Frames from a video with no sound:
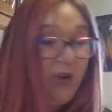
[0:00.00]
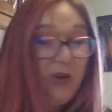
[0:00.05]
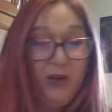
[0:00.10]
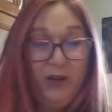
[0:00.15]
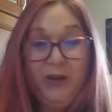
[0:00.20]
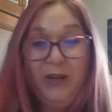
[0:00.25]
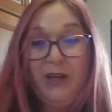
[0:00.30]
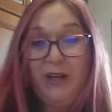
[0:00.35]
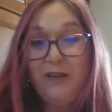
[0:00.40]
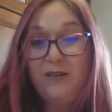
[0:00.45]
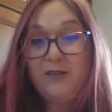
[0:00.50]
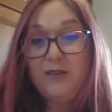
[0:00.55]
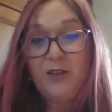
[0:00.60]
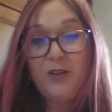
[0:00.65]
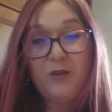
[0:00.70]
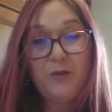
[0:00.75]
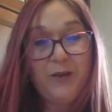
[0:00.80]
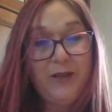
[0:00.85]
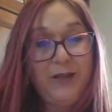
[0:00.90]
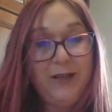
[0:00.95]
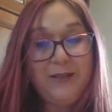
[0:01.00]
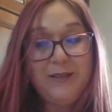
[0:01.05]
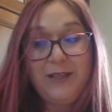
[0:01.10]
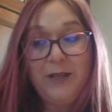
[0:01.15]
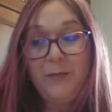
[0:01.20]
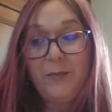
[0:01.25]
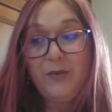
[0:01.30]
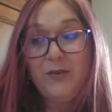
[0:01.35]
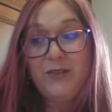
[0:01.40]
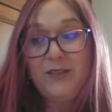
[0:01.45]
all you need is the 3D
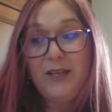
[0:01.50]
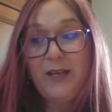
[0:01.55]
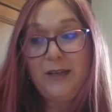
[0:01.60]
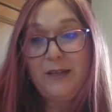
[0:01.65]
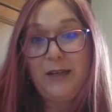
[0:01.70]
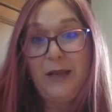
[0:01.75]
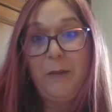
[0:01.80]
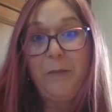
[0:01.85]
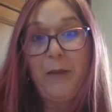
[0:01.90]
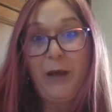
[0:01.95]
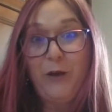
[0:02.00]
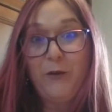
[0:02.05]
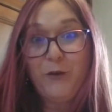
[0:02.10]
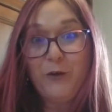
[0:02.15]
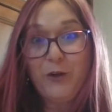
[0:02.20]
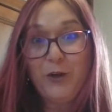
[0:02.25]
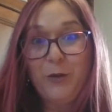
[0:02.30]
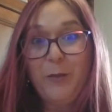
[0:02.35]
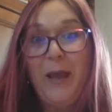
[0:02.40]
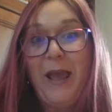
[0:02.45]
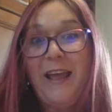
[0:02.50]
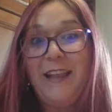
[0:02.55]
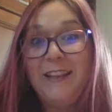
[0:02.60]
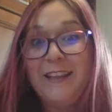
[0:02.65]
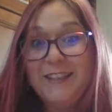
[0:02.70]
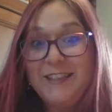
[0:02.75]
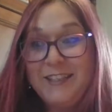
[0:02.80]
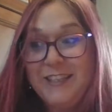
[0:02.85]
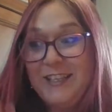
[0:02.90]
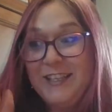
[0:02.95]
sample set and microderm. And
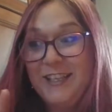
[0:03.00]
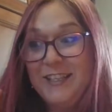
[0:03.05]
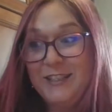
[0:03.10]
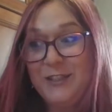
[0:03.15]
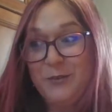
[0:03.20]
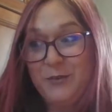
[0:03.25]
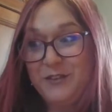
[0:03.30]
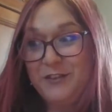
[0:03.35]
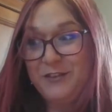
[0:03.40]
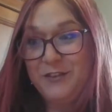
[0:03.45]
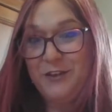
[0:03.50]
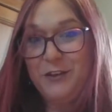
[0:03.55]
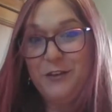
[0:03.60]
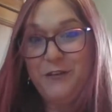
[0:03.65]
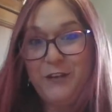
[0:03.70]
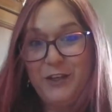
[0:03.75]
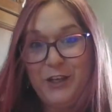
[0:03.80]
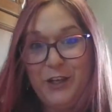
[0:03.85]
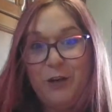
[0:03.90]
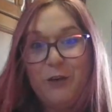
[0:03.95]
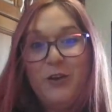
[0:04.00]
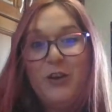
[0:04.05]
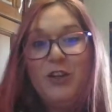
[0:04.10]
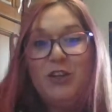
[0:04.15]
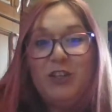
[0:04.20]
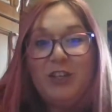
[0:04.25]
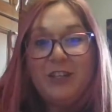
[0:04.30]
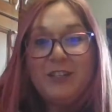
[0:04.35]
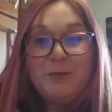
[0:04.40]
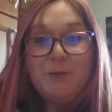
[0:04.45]
listen to this. It wasn't on her video.
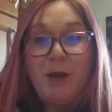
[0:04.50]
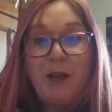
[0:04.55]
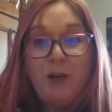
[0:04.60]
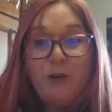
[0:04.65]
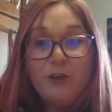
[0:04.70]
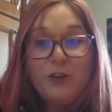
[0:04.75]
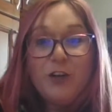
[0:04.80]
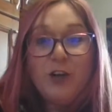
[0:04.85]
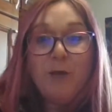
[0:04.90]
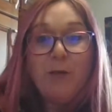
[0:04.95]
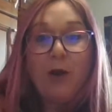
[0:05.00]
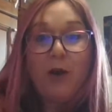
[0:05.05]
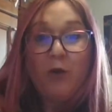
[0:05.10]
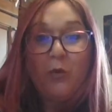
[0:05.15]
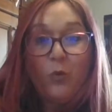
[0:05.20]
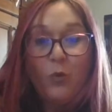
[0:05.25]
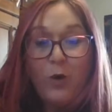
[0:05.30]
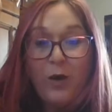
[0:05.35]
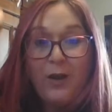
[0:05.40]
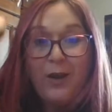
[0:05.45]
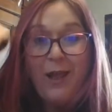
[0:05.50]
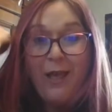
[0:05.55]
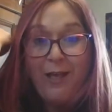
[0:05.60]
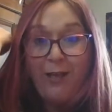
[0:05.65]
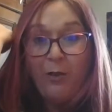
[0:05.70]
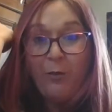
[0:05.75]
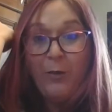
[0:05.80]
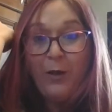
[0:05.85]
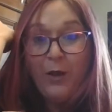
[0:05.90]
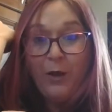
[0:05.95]
She does microderm on one
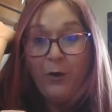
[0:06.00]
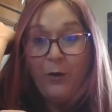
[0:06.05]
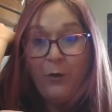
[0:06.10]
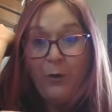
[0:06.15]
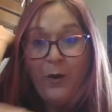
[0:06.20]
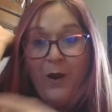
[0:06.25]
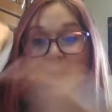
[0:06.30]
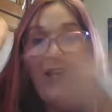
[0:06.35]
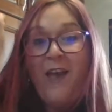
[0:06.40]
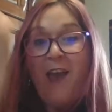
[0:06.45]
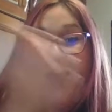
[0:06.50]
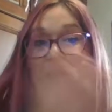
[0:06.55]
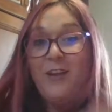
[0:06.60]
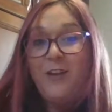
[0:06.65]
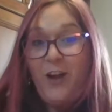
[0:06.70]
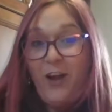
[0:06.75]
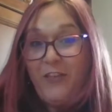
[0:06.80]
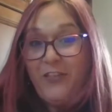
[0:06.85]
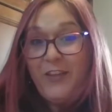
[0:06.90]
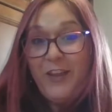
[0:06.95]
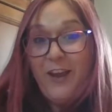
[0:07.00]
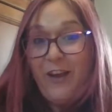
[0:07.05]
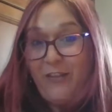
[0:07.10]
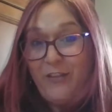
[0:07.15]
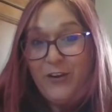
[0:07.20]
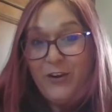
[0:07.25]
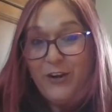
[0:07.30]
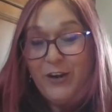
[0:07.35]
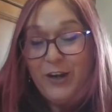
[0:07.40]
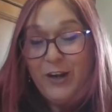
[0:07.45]
elbow and not the
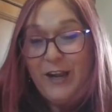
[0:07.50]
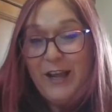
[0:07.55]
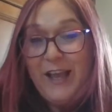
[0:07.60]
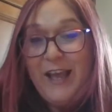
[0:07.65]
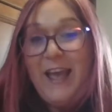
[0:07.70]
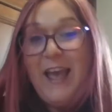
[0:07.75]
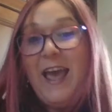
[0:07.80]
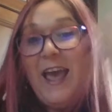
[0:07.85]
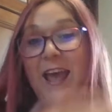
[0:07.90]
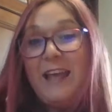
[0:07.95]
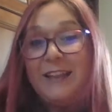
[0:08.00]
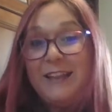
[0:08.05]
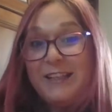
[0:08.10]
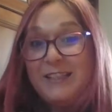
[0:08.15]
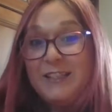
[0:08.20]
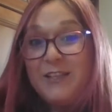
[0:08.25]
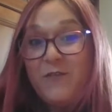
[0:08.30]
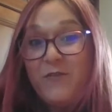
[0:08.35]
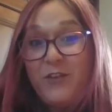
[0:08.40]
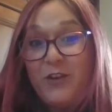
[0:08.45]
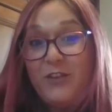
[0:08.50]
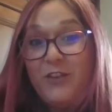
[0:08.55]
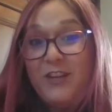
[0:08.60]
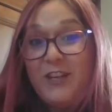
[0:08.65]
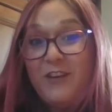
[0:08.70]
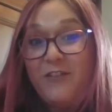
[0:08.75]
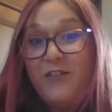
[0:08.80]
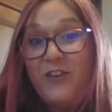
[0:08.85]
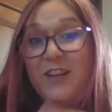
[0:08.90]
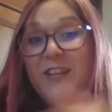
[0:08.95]
other, and lets them feel the
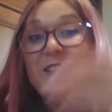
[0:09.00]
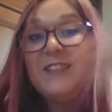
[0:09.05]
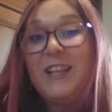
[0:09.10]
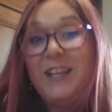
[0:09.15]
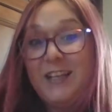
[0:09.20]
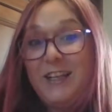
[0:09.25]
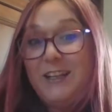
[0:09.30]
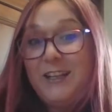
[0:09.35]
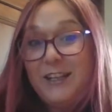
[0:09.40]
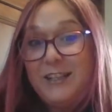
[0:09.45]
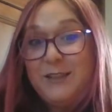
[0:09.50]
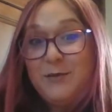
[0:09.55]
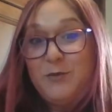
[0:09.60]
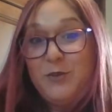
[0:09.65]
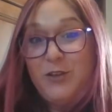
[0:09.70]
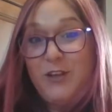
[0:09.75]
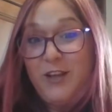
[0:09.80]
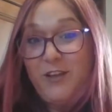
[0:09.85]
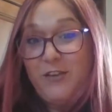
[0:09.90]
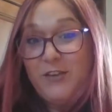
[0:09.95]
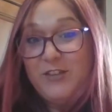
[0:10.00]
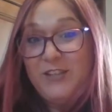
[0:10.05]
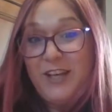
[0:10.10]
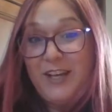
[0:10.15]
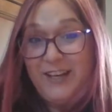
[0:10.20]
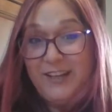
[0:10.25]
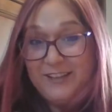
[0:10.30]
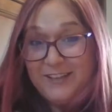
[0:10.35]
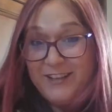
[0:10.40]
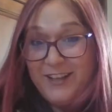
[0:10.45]
difference, and then lets them do the other
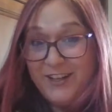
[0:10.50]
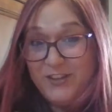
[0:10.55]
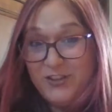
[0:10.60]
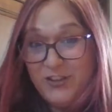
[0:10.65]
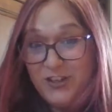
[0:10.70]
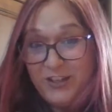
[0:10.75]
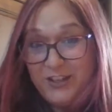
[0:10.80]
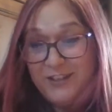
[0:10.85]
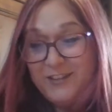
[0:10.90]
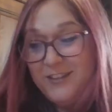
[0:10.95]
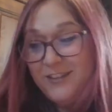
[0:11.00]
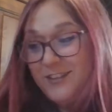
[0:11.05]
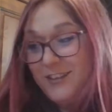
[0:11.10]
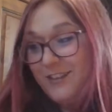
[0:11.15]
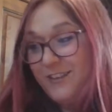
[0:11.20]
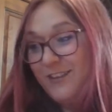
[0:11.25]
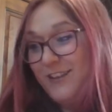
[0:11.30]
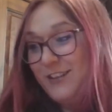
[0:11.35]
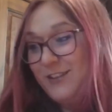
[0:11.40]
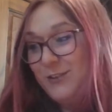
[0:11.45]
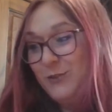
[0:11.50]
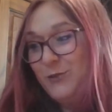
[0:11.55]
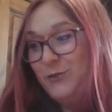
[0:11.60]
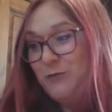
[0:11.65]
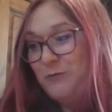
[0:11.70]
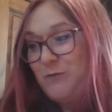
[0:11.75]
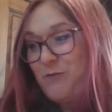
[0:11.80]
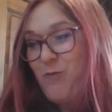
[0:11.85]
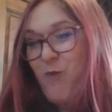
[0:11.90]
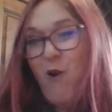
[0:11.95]
side. Isn't that genius? I think that's so
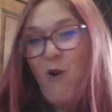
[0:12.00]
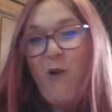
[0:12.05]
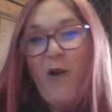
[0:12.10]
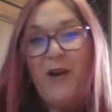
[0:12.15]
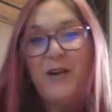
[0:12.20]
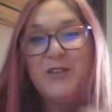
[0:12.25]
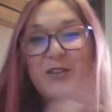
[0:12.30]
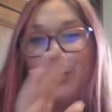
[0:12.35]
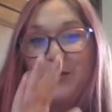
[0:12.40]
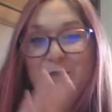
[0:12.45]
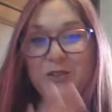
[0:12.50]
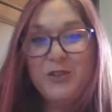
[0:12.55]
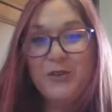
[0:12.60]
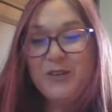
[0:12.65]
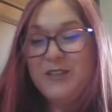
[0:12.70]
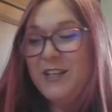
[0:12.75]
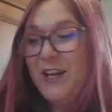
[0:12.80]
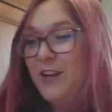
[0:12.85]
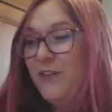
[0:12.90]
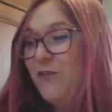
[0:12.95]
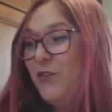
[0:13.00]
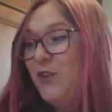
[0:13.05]
cool. All right, so I'm so excited